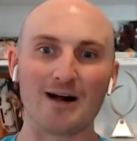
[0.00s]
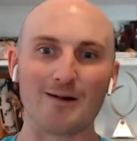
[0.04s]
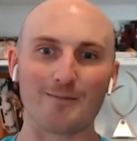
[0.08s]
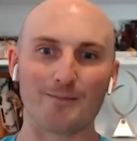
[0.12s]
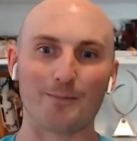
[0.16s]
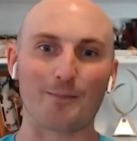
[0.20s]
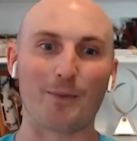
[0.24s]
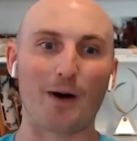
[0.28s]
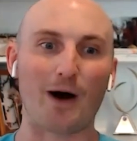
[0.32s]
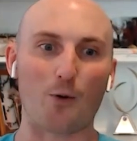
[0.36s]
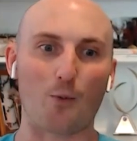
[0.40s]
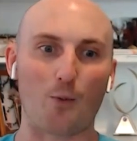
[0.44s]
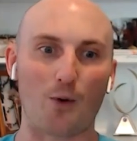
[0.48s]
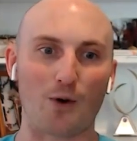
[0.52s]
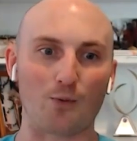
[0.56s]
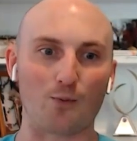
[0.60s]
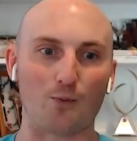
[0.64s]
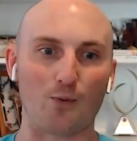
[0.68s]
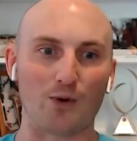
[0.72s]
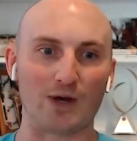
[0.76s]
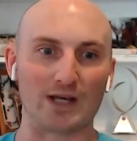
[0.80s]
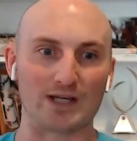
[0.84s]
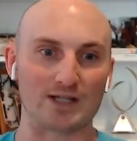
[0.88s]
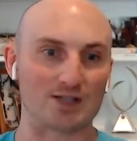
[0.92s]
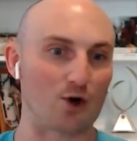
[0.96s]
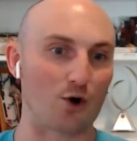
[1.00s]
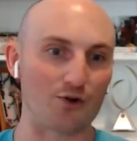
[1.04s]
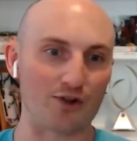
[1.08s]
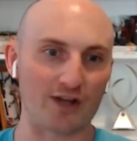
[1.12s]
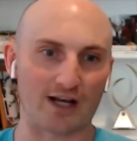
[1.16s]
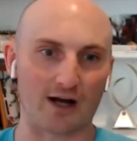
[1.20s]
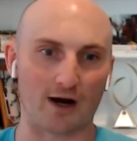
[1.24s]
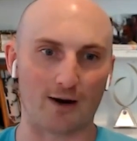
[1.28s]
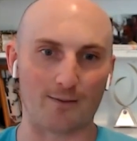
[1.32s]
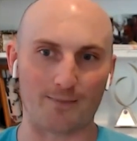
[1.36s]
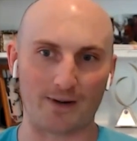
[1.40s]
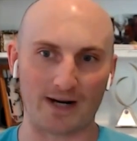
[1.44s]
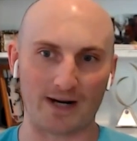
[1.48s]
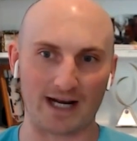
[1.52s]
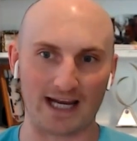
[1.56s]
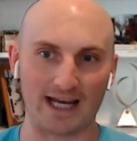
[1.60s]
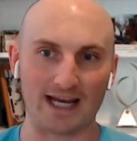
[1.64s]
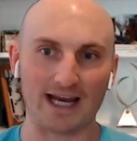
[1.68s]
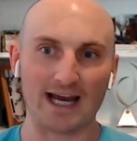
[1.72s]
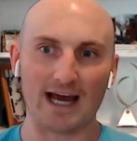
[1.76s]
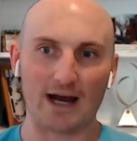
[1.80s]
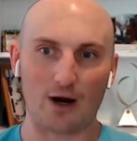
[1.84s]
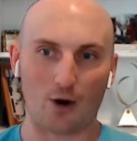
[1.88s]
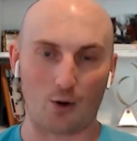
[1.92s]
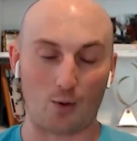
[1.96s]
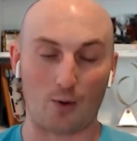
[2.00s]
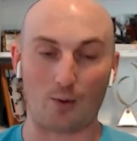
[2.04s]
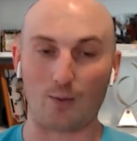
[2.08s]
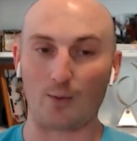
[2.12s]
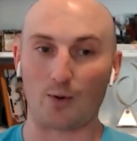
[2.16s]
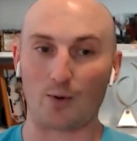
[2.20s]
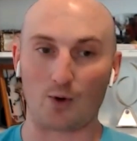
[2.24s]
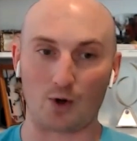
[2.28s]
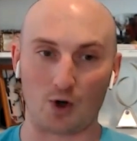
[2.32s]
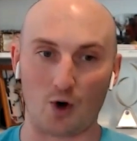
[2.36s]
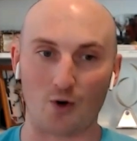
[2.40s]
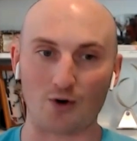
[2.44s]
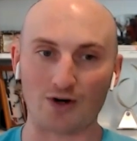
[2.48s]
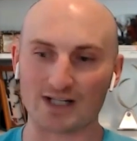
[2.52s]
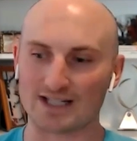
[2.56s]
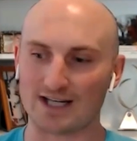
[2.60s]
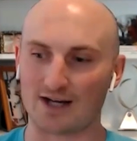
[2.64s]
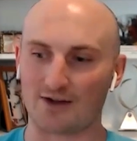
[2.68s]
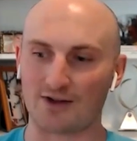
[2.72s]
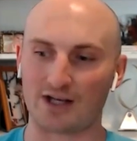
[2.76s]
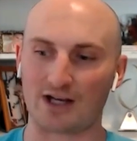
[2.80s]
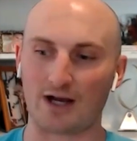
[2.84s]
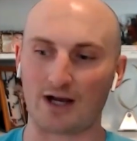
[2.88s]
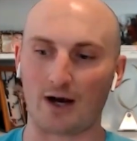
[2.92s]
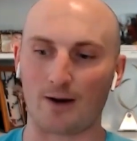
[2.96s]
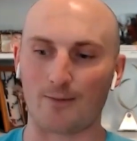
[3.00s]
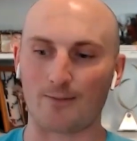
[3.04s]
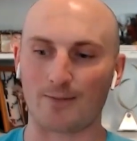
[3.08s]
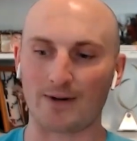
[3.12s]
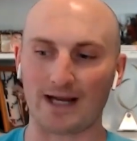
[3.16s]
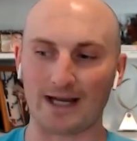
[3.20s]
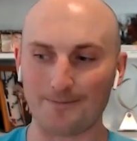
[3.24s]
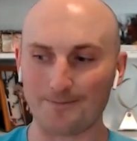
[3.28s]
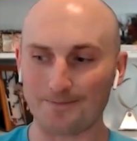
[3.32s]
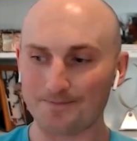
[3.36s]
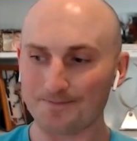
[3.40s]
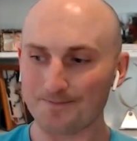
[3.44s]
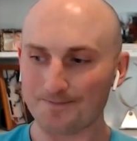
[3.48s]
but when we sold the company, or when we were going to sell the company,